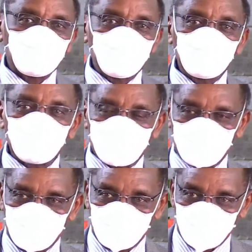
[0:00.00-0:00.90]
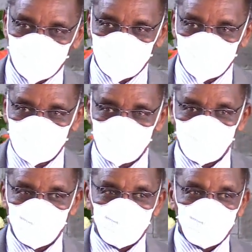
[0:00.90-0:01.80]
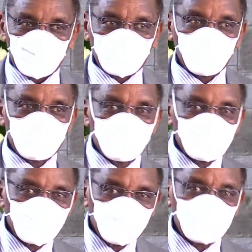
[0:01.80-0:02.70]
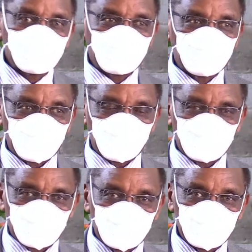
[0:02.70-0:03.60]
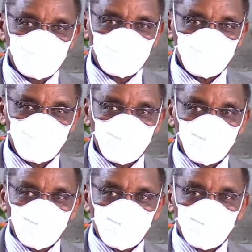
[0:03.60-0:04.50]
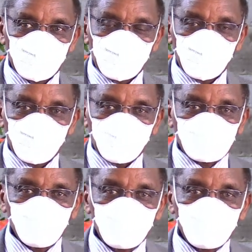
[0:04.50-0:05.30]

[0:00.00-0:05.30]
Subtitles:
eat has side effects. That's where you get obesity from the food. That's where you